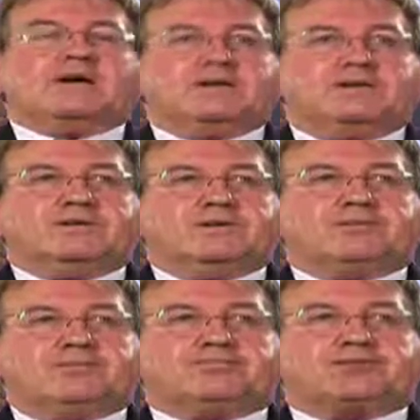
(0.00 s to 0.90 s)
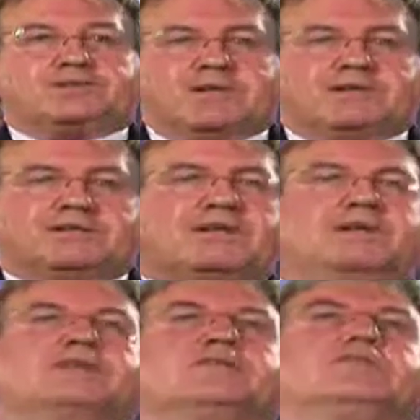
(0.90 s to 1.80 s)
In
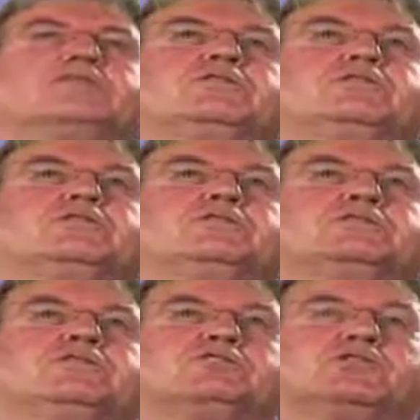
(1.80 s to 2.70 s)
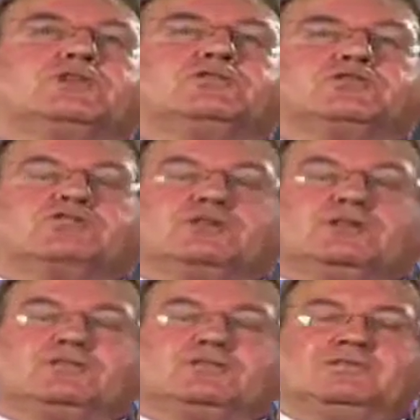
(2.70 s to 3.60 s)
presenting your research
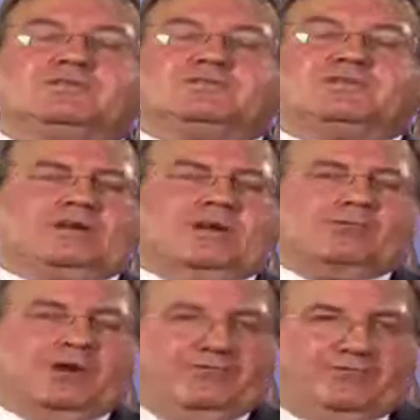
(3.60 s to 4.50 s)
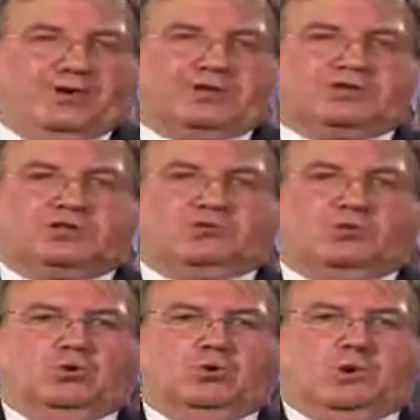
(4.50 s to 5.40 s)
literature, then I would advise you
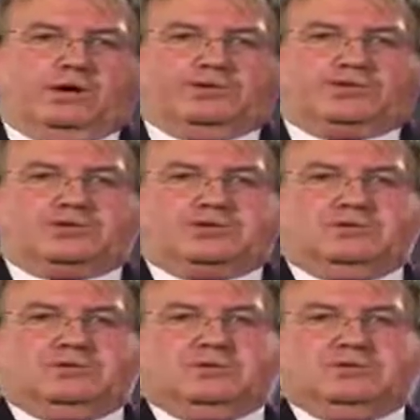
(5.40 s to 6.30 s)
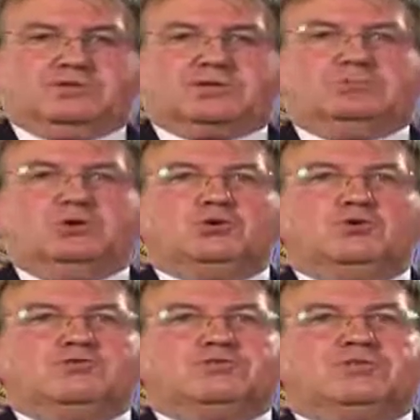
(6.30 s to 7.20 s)
always to
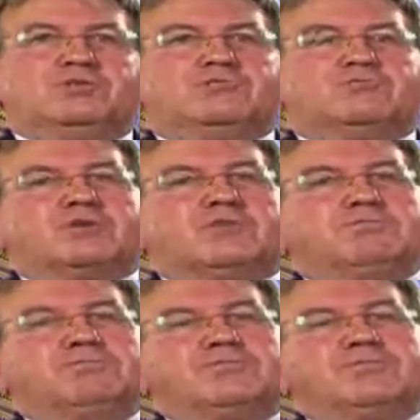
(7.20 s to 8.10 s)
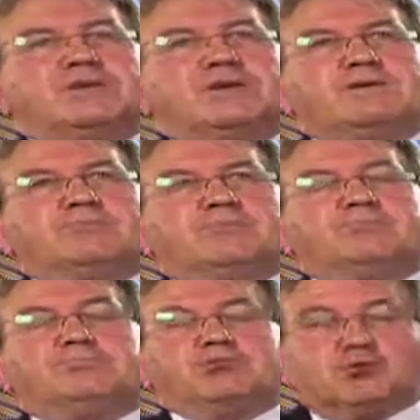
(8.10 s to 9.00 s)
move from the
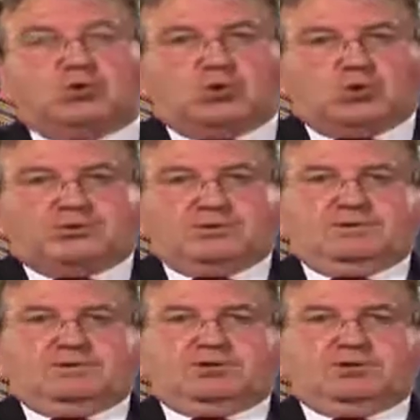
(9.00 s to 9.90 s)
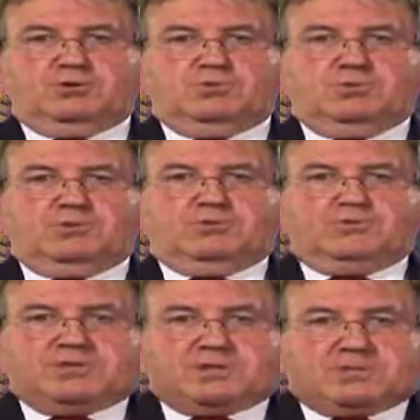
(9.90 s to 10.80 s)
broad to
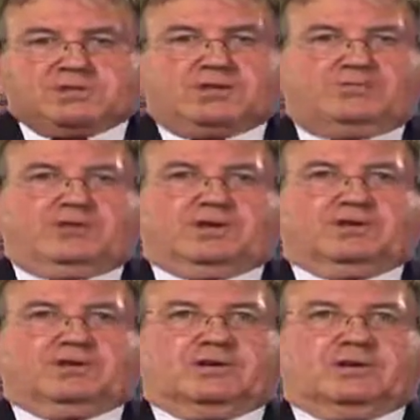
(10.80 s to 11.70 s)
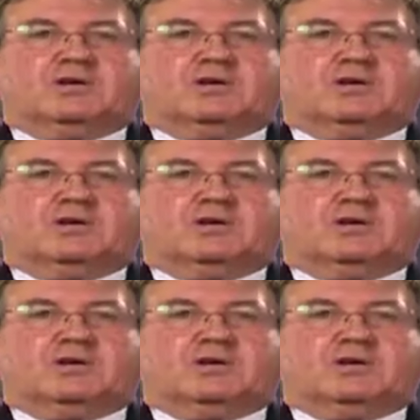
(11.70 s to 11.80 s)
the specific.